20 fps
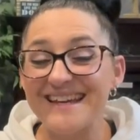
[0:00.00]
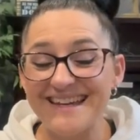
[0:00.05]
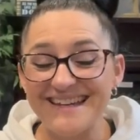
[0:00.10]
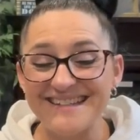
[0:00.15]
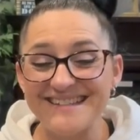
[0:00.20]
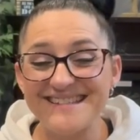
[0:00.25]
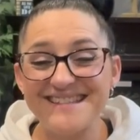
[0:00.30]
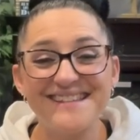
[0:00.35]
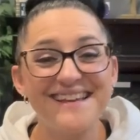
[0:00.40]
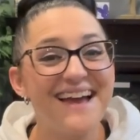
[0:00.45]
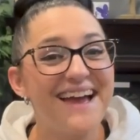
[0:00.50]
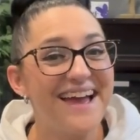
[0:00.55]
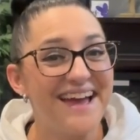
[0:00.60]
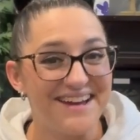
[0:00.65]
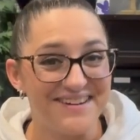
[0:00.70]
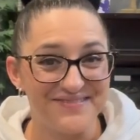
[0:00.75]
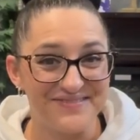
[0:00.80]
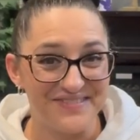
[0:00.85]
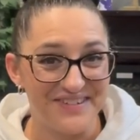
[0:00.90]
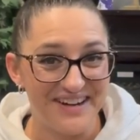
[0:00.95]
is
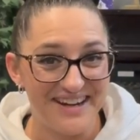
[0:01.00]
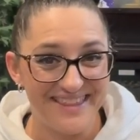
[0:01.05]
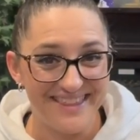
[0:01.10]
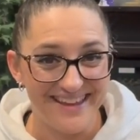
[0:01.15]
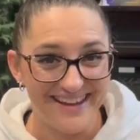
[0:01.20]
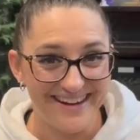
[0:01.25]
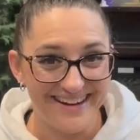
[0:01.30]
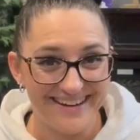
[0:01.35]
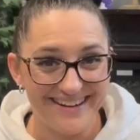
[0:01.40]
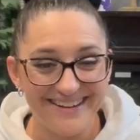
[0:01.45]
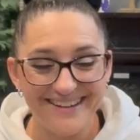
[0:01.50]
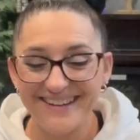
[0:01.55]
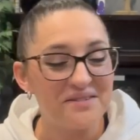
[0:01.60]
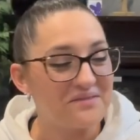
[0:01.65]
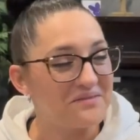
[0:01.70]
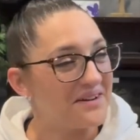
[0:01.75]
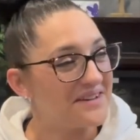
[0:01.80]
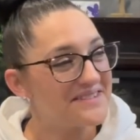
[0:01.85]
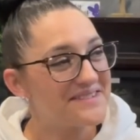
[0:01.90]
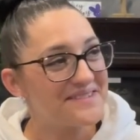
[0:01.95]
everything. It
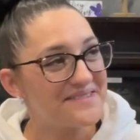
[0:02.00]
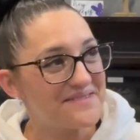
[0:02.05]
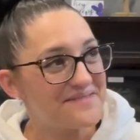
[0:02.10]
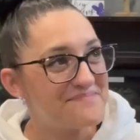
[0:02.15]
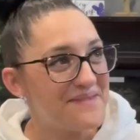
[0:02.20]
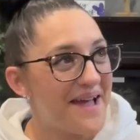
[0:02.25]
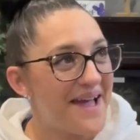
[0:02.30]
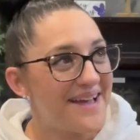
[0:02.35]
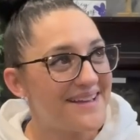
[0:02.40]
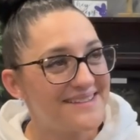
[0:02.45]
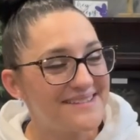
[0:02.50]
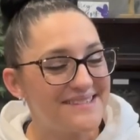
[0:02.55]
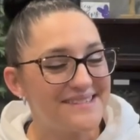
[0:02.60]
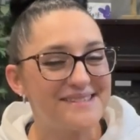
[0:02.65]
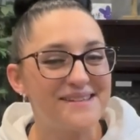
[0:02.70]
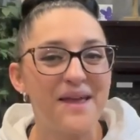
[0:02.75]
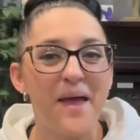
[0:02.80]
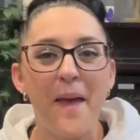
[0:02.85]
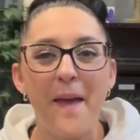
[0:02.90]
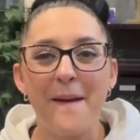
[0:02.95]
wasn't the
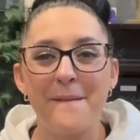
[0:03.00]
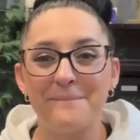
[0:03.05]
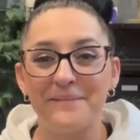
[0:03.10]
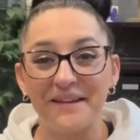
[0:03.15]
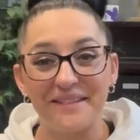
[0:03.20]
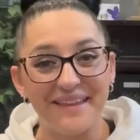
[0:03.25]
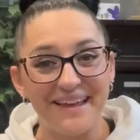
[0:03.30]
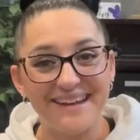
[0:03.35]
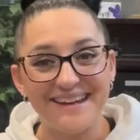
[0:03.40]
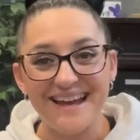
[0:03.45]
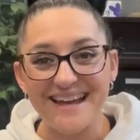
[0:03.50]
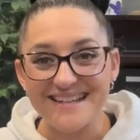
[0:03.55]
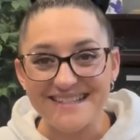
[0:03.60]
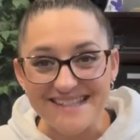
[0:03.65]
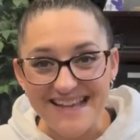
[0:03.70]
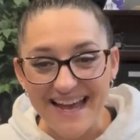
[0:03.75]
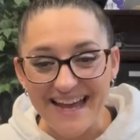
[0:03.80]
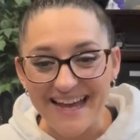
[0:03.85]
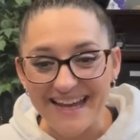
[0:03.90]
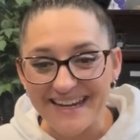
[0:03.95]
best, but like I
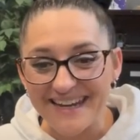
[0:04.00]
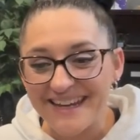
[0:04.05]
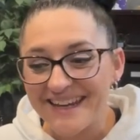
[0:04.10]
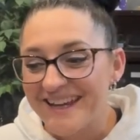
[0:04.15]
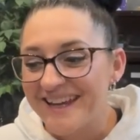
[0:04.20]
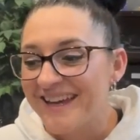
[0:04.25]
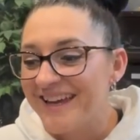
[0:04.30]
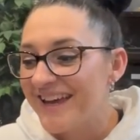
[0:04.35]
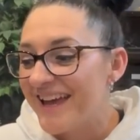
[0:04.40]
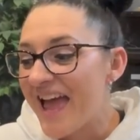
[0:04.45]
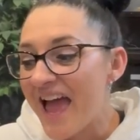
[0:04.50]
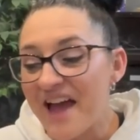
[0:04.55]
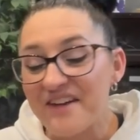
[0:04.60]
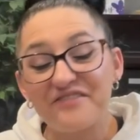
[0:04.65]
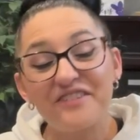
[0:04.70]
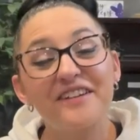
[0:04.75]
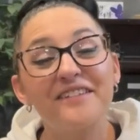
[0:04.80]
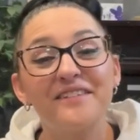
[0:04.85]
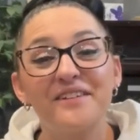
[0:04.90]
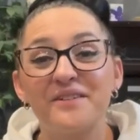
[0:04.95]
said,
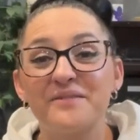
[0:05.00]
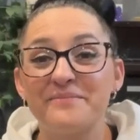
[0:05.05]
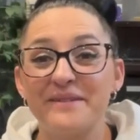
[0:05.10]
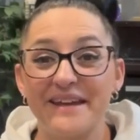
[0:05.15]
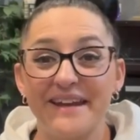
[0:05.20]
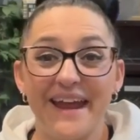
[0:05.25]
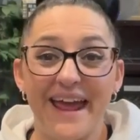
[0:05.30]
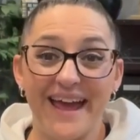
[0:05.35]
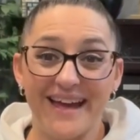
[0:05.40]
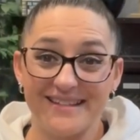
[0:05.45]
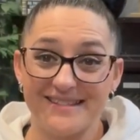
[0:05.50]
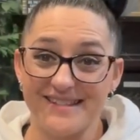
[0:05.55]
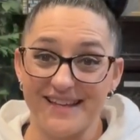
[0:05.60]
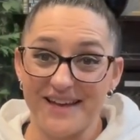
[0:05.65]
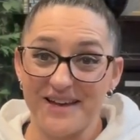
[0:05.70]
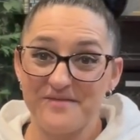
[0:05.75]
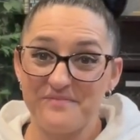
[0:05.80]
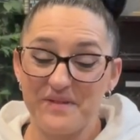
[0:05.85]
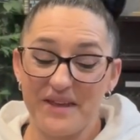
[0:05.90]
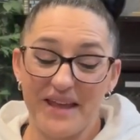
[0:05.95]
every little bit adds up,